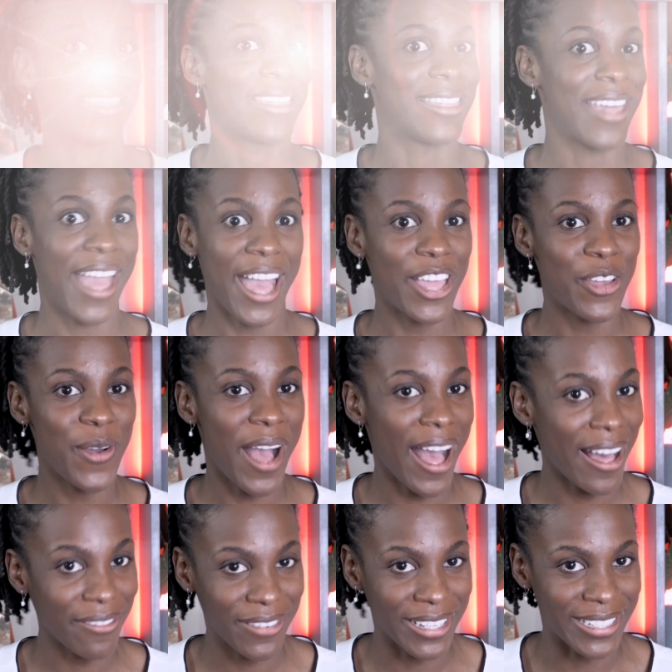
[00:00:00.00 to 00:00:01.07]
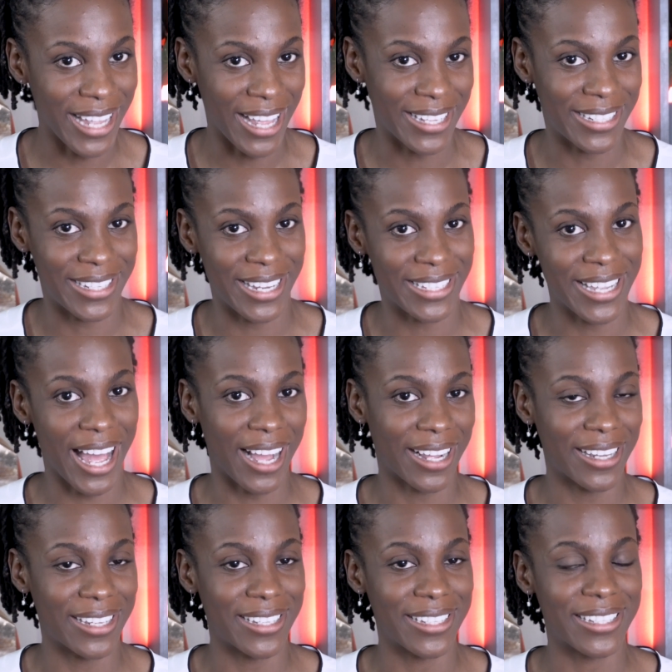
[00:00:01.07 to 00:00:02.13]
There you have it, estate
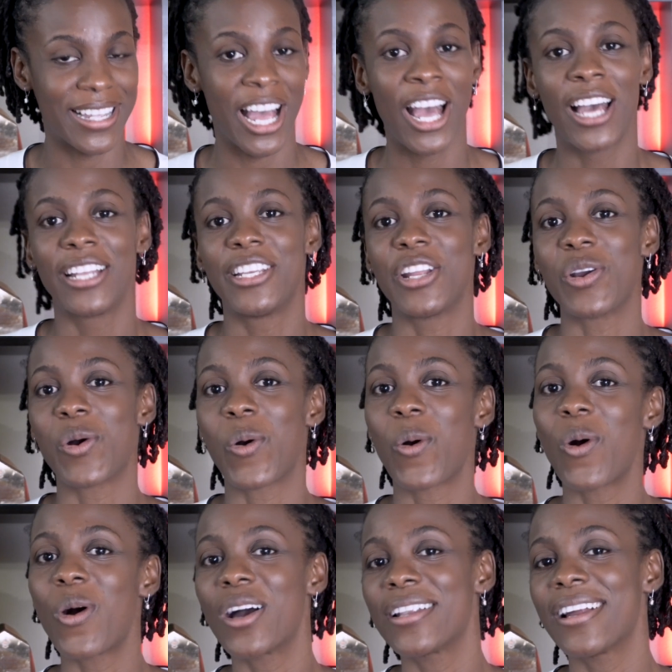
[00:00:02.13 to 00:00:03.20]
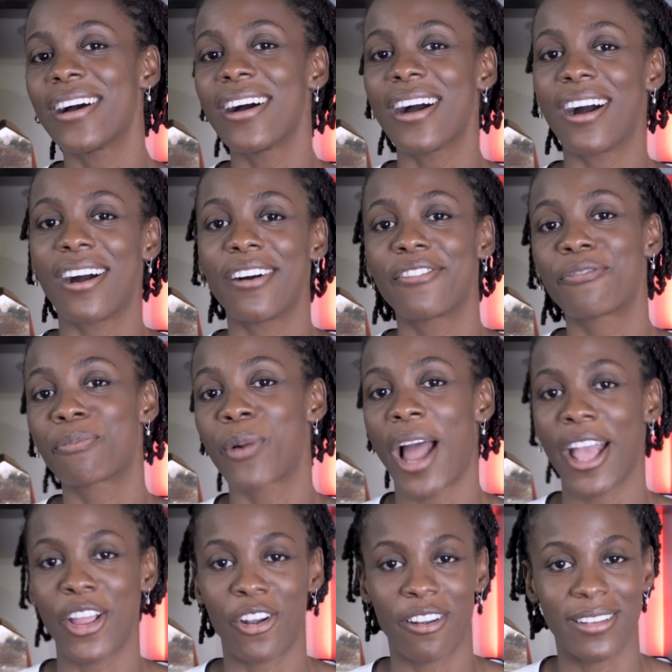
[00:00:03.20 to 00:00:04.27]
hackers, the order of
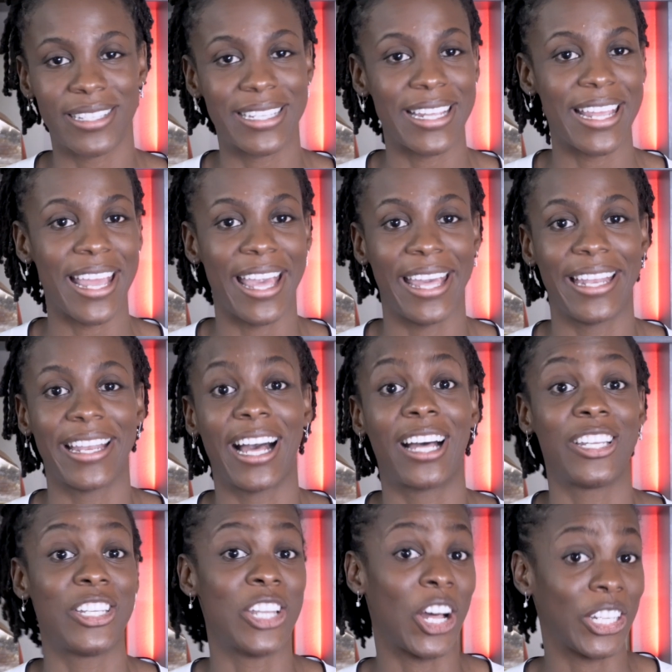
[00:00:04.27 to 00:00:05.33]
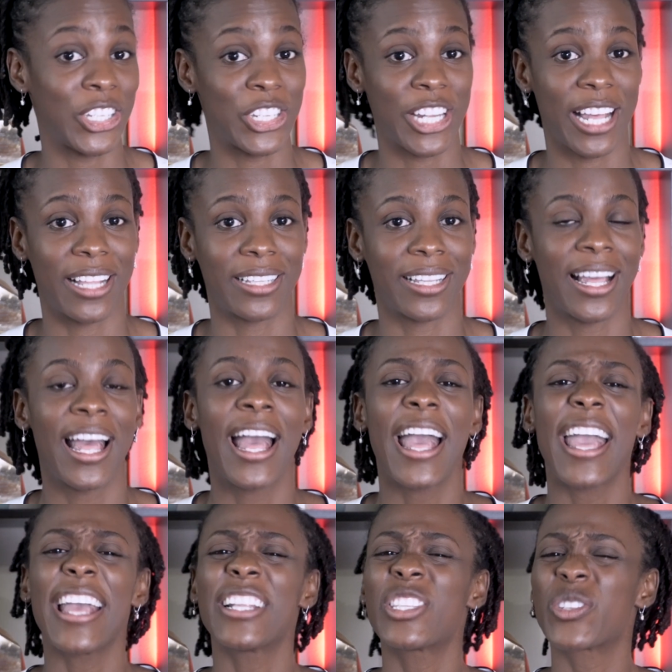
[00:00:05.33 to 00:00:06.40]
priority in a nutshell.
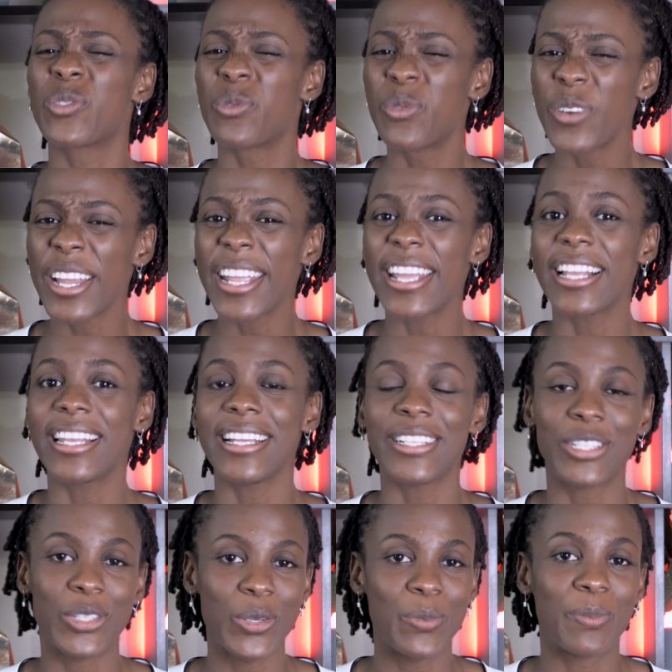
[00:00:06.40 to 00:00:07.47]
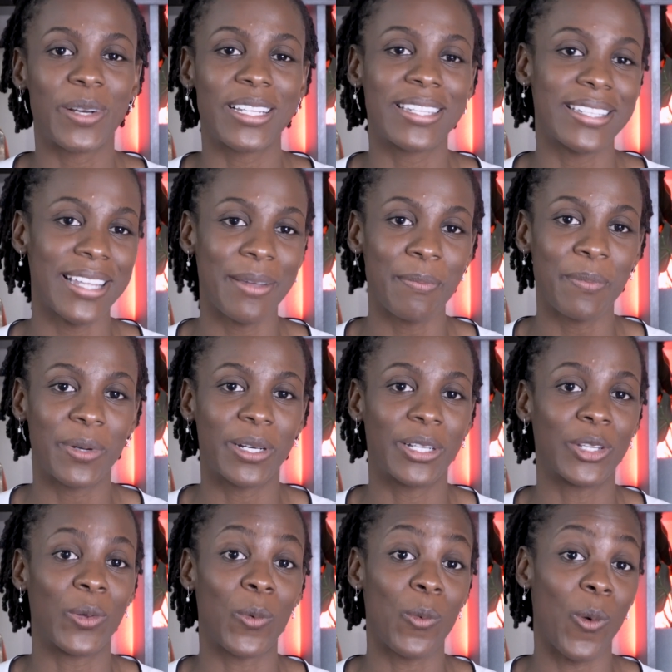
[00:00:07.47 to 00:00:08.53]
It's really super
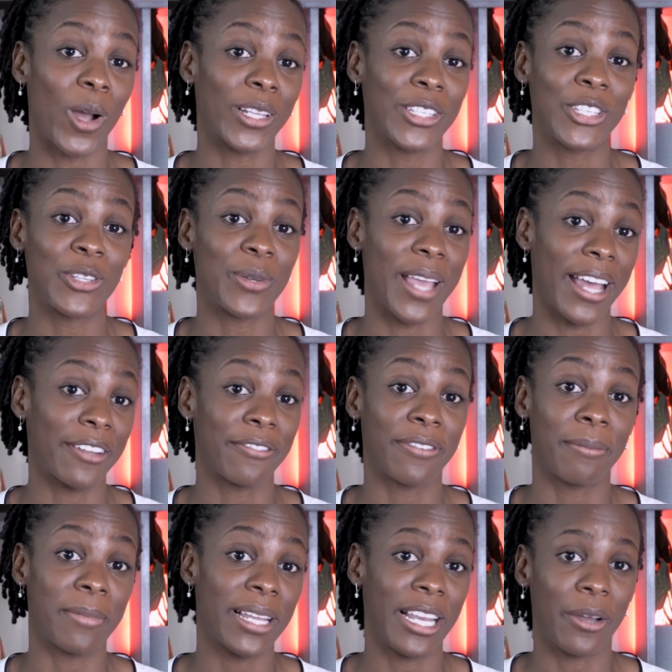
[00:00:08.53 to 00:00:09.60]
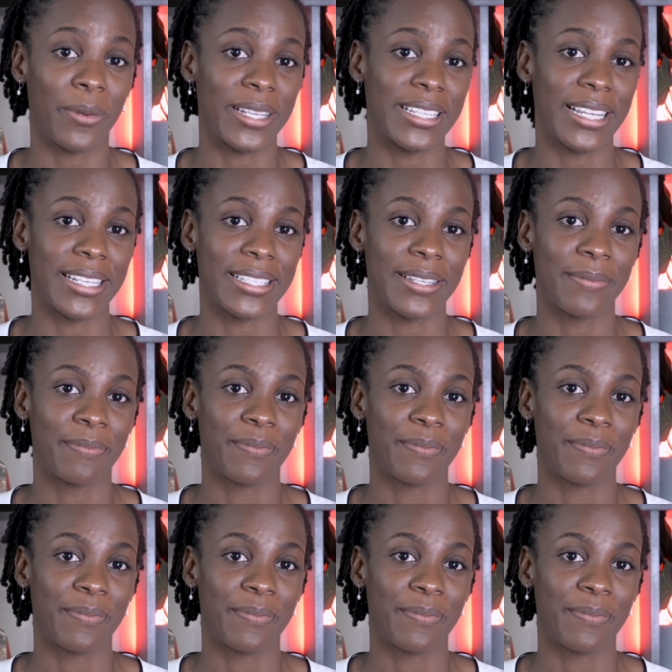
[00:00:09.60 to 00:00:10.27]
simple once you get familiar with it.